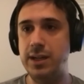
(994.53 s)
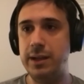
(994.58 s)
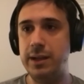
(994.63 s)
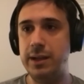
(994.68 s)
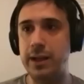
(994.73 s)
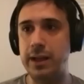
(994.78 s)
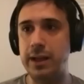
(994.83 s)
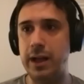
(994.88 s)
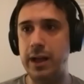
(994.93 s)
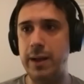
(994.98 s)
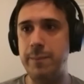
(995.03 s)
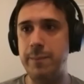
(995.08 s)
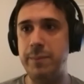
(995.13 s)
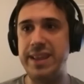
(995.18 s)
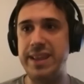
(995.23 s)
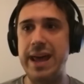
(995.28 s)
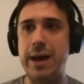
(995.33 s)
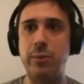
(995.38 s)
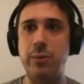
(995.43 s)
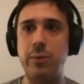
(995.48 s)
But
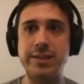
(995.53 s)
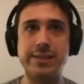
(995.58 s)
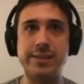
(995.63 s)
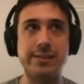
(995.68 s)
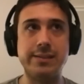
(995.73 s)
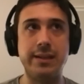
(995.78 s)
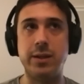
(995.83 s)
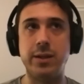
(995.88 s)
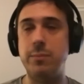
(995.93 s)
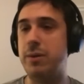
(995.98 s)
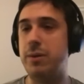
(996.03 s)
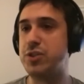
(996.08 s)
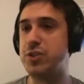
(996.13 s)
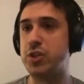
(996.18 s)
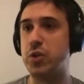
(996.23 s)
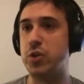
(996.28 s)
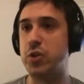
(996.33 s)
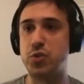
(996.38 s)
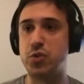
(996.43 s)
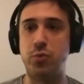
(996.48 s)
that was like a month
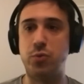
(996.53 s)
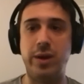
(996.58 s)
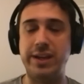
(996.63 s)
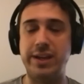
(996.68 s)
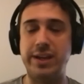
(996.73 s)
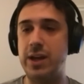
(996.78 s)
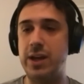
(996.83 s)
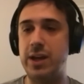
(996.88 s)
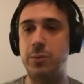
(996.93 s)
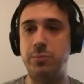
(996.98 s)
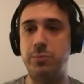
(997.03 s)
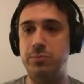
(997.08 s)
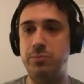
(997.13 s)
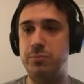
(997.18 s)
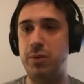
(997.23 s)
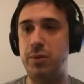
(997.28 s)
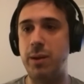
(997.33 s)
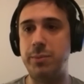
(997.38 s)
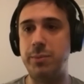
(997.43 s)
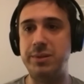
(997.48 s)
ago. So right now,
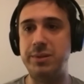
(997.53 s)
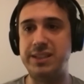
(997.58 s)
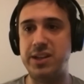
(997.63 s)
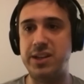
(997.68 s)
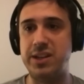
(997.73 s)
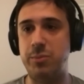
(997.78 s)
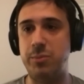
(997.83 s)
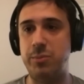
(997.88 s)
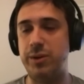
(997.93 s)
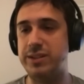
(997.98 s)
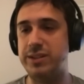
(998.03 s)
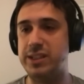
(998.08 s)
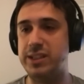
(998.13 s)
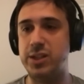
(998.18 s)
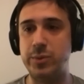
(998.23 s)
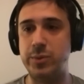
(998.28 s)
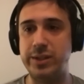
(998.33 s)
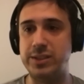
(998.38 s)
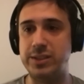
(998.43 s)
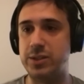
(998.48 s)
probably that number has
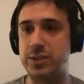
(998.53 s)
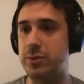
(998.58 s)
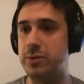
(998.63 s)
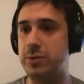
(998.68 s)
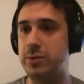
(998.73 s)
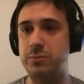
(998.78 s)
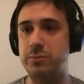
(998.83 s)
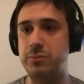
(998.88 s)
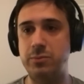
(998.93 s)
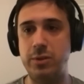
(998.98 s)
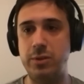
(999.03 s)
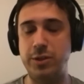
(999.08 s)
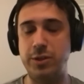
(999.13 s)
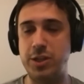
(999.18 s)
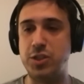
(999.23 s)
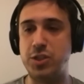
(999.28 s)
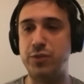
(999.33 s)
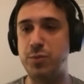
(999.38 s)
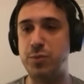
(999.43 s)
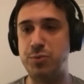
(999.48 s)
increased. So
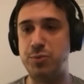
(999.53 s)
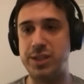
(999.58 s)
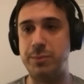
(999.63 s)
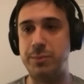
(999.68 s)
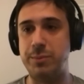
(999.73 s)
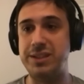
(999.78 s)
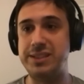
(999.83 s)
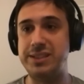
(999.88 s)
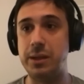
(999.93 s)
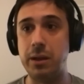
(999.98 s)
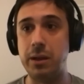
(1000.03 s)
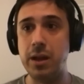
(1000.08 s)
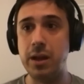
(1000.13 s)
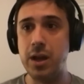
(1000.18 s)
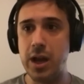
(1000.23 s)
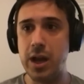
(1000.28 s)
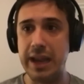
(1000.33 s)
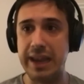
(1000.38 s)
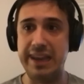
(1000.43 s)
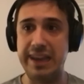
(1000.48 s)
it's a few percent, but it's still
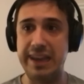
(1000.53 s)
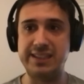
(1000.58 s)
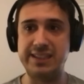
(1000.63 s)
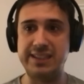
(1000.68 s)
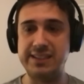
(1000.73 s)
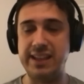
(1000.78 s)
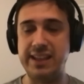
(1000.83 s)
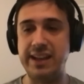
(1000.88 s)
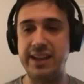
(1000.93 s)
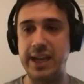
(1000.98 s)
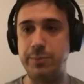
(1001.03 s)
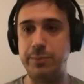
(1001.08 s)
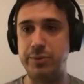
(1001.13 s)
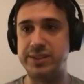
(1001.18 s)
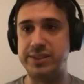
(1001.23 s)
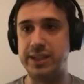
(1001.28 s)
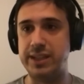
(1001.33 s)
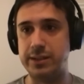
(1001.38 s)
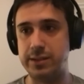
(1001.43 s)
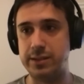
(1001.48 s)
less than
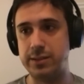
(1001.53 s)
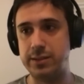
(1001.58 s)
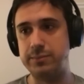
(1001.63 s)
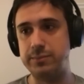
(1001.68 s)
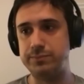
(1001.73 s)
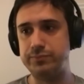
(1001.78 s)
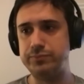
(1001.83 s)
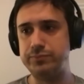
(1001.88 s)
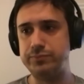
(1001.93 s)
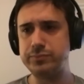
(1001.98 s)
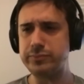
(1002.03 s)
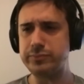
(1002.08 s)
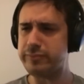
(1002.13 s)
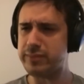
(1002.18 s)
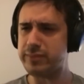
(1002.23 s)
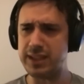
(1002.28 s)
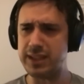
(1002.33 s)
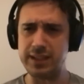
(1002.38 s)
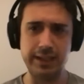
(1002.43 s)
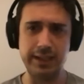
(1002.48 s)
8%.
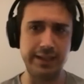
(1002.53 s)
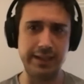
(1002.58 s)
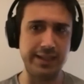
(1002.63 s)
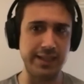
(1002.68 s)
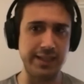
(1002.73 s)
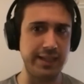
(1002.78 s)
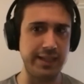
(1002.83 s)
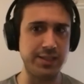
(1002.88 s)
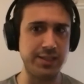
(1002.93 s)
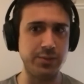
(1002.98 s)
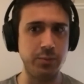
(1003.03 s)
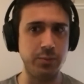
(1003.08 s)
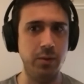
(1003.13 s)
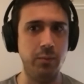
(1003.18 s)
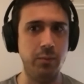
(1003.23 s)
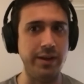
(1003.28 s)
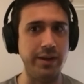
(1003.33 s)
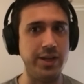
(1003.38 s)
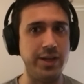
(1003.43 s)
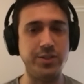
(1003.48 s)
And that's
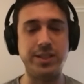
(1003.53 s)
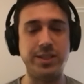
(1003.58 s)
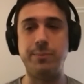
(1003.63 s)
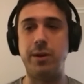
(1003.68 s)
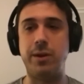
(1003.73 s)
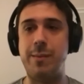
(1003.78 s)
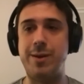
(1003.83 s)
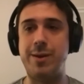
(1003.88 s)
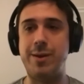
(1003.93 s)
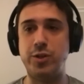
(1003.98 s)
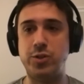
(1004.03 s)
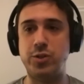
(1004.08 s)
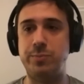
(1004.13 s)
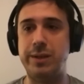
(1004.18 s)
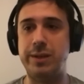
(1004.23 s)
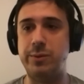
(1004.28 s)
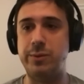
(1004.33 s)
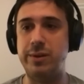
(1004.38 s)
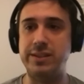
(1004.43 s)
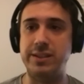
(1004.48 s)
one interesting parameter to
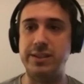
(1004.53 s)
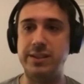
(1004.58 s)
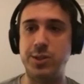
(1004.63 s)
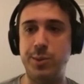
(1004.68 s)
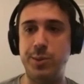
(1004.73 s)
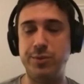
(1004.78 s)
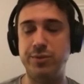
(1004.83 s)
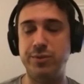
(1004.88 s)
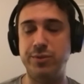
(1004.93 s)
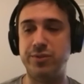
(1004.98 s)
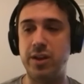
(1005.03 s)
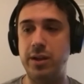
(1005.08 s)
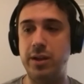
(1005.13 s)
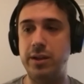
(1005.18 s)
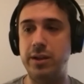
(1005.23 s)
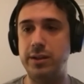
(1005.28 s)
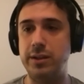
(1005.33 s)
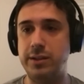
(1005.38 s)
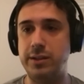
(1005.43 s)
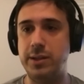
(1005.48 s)
play with in terms of
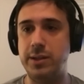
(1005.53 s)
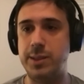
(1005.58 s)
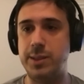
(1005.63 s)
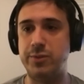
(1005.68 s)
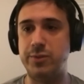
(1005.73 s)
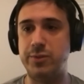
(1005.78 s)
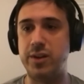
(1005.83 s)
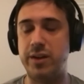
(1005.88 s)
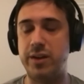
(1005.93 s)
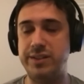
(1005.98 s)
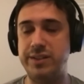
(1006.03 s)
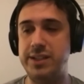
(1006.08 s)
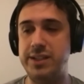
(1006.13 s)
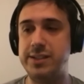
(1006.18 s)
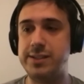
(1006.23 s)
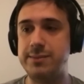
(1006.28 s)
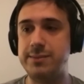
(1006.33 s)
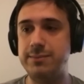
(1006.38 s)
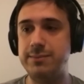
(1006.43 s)
governance.